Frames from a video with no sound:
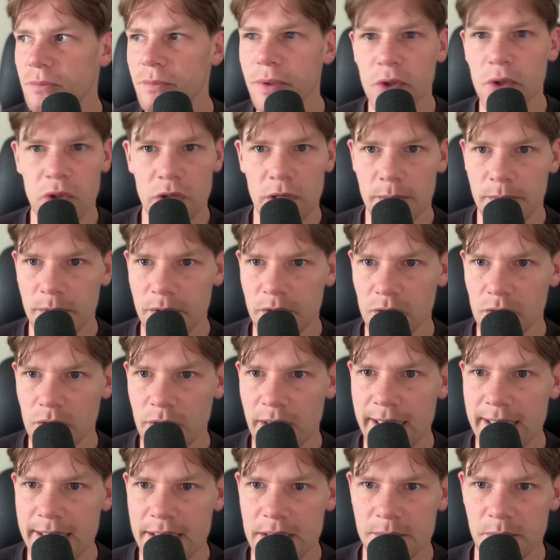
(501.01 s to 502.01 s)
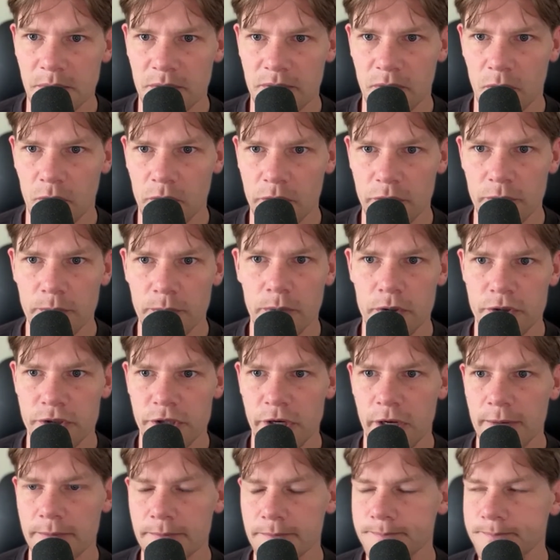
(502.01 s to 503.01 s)
build up in your legs before you push
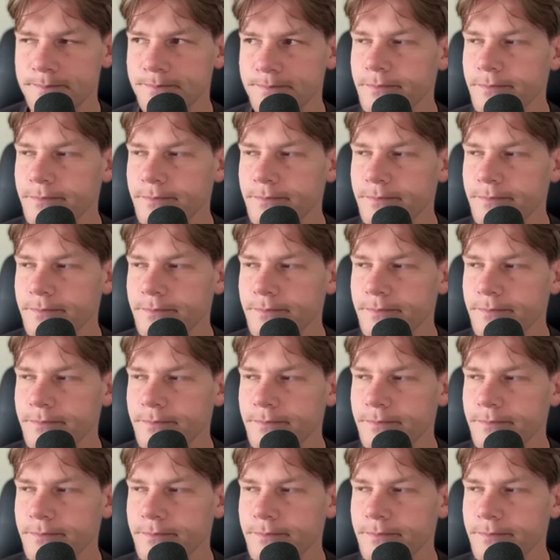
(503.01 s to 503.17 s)
up.